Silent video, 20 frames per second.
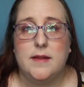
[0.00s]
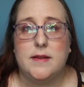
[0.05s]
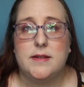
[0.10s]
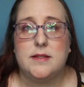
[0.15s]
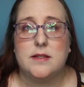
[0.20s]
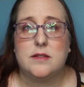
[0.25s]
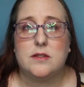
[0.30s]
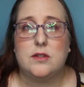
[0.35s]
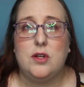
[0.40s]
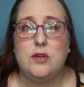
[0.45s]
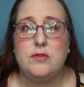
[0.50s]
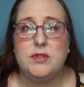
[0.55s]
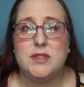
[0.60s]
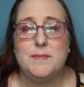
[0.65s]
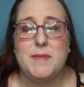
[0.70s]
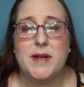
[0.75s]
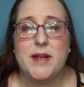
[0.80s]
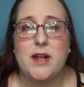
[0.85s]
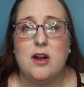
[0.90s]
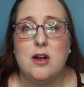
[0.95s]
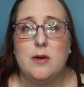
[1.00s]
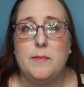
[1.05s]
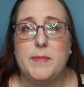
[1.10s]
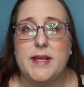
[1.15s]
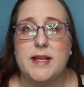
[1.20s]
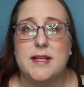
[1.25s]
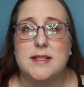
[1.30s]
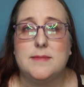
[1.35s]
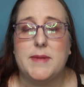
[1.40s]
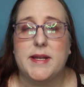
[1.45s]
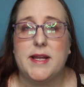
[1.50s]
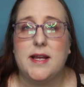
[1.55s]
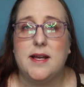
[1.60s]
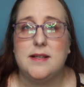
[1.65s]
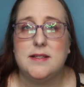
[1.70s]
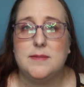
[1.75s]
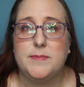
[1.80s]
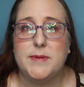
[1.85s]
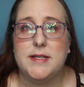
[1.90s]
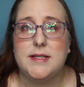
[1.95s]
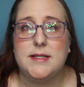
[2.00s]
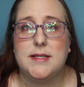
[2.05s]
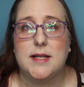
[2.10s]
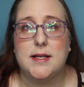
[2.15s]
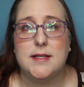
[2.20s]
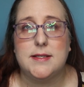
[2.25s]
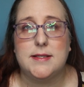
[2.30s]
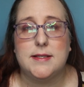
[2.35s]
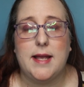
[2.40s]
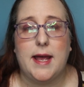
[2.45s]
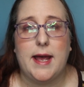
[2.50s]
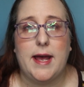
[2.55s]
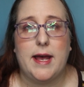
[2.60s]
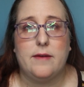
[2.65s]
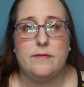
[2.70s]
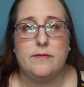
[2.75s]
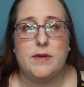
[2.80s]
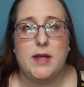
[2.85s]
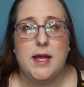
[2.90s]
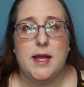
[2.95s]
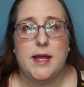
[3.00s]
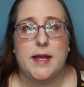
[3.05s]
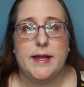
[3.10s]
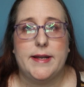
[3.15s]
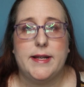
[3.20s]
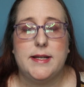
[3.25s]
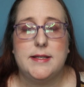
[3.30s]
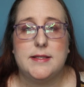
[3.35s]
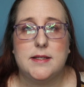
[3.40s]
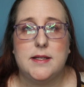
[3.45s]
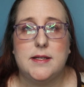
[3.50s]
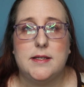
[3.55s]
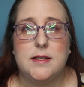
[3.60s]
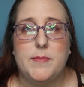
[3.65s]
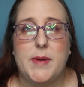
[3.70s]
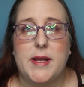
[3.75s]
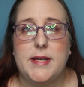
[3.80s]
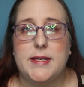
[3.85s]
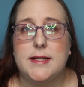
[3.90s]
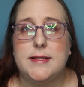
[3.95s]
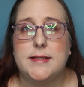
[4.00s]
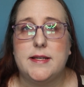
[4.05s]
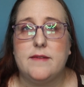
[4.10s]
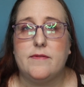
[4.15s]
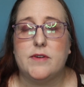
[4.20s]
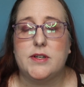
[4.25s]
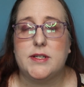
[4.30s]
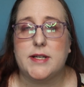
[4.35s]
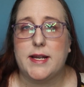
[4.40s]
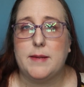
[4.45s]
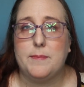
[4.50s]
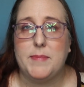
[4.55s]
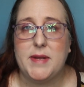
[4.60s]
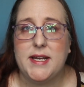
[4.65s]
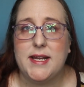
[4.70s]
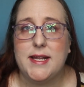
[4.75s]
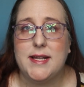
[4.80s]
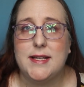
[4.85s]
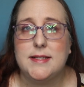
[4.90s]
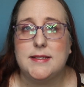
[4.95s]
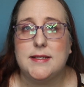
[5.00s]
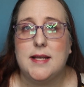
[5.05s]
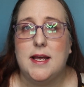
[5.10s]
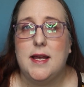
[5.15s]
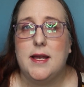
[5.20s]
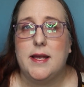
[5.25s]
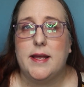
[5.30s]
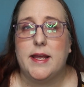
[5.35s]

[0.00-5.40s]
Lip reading: This is close to my heart because my husband does have an insulin dependency for diabetes.